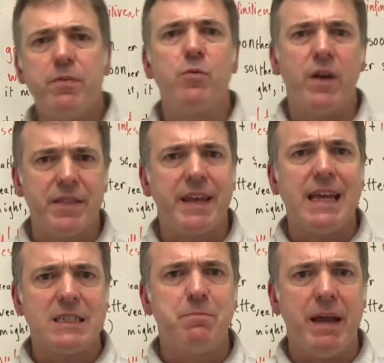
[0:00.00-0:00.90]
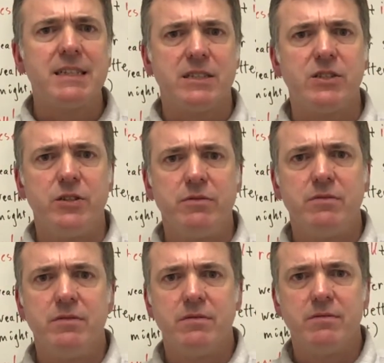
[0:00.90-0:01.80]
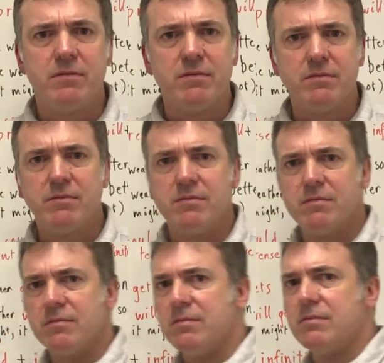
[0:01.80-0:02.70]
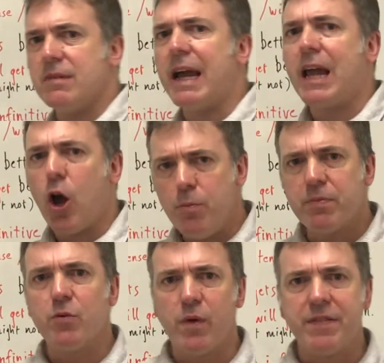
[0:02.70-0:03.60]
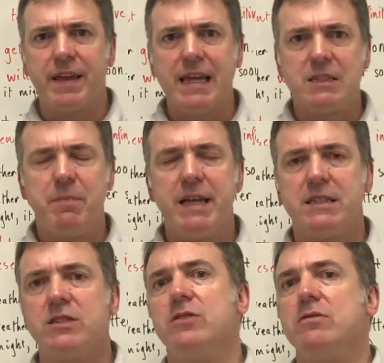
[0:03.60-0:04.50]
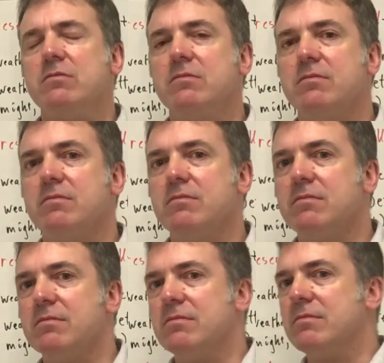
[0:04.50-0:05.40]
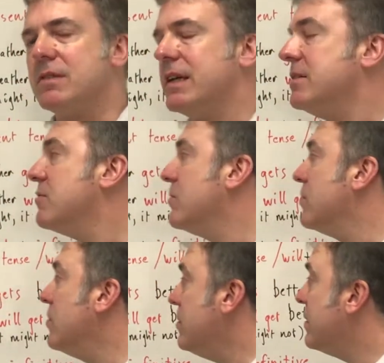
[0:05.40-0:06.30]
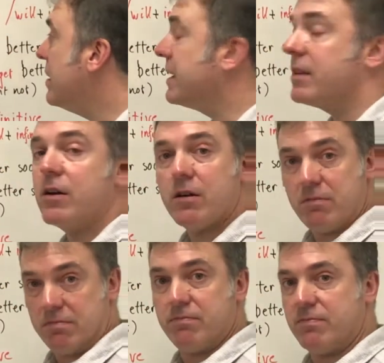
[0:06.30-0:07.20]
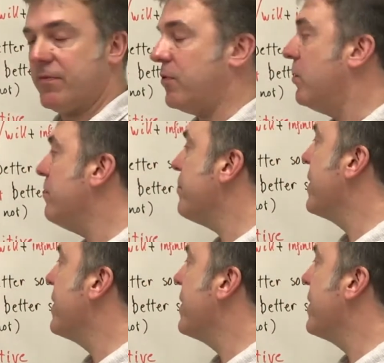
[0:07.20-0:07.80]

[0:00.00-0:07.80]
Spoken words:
the weather gets better soon. I hope the weather gets better soon. Okay, or another form,